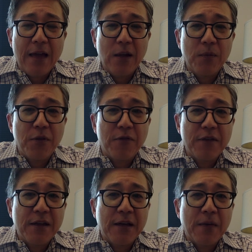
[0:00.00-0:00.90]
And number
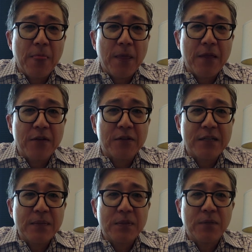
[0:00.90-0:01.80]
three, there
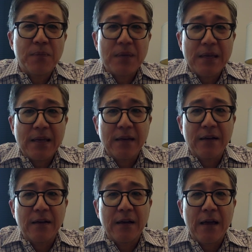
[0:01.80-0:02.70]
seemed to be
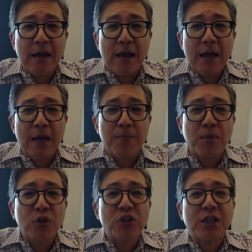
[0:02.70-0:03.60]
a
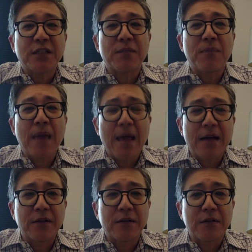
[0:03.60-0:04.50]
burgeoning
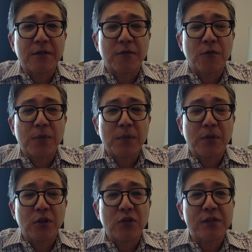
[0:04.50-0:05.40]
demand for people
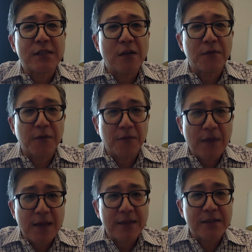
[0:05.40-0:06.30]
to learn self
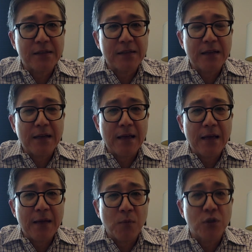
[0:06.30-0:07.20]
defense
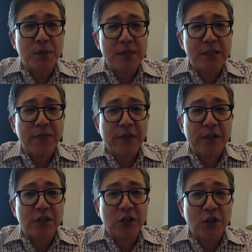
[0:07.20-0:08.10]
and more
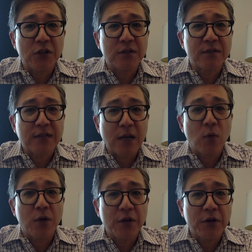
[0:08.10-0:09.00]
specifically to learn
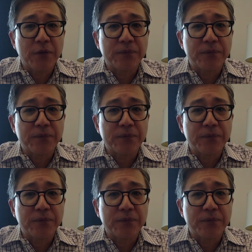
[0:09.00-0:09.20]
Taekwondo.